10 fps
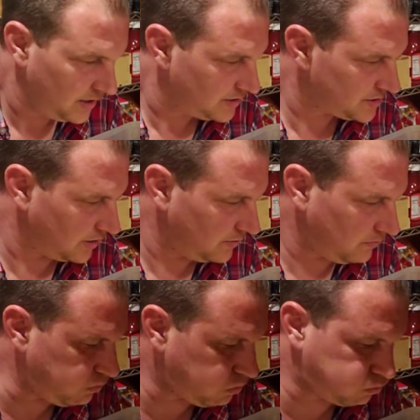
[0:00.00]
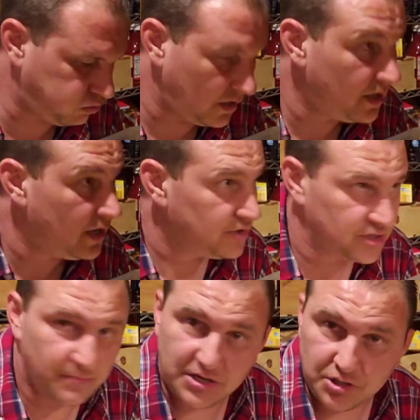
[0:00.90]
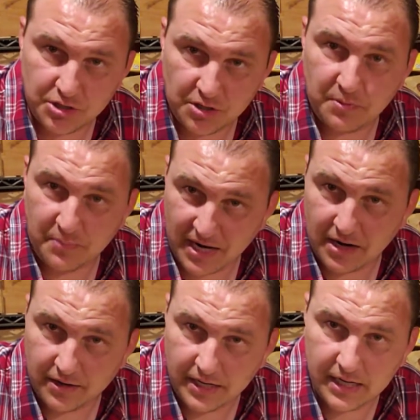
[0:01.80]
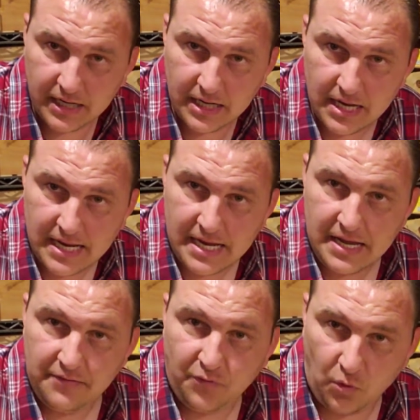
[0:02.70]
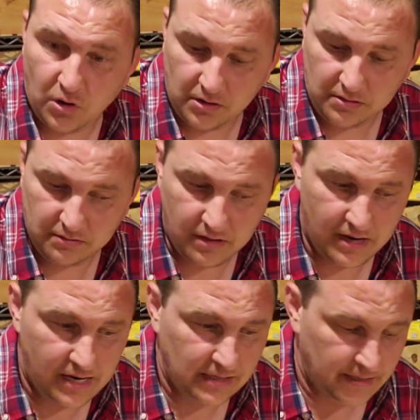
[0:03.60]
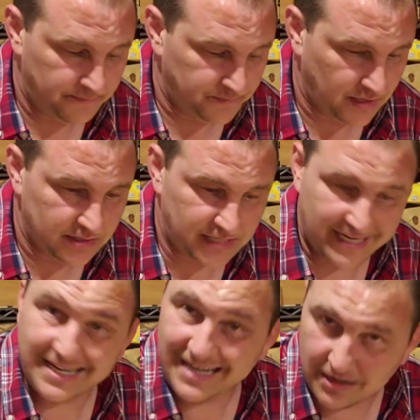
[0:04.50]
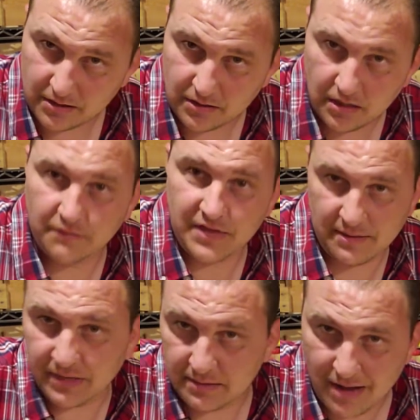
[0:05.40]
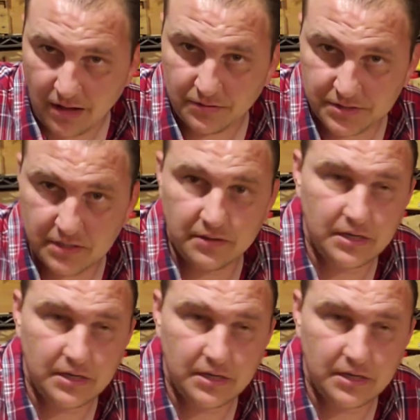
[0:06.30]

So just make sure you're prepared for taking care of that many mouths